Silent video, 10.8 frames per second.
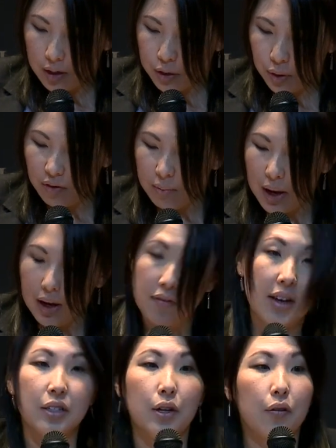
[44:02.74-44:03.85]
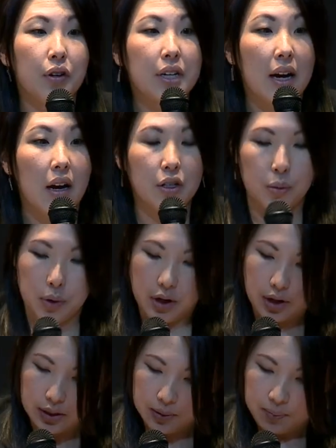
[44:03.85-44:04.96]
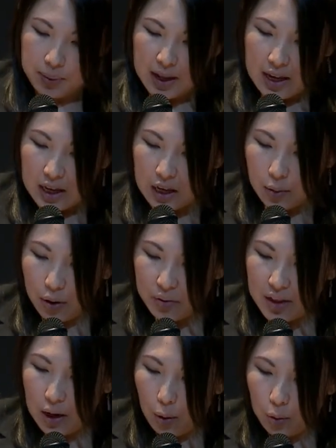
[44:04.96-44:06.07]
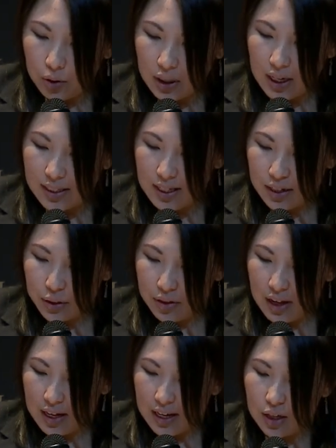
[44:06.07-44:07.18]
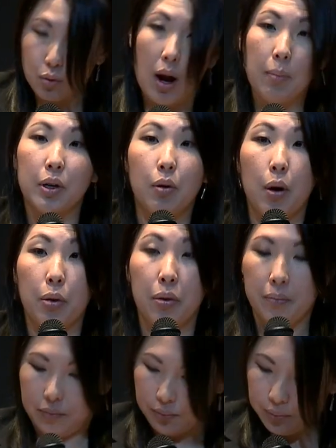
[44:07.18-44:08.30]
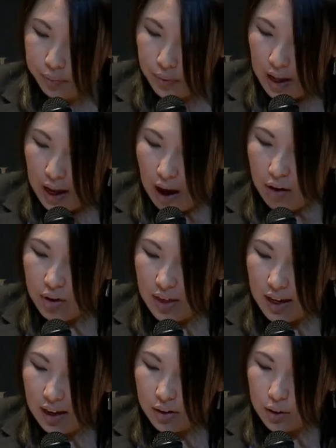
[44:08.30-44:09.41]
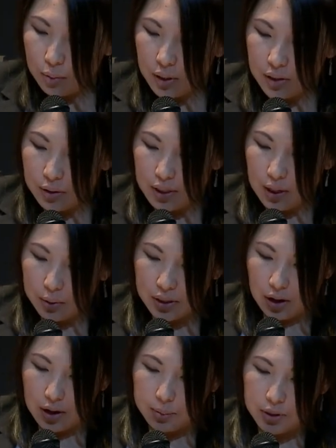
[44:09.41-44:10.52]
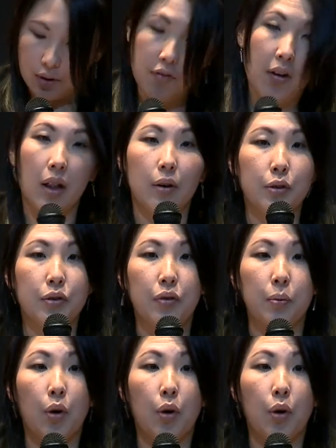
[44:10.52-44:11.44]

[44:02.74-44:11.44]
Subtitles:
a sort of manifesto for tech entrepreneurs. He wrote, "The only essential thing is rapid growth. Everything else we associate with startups follows from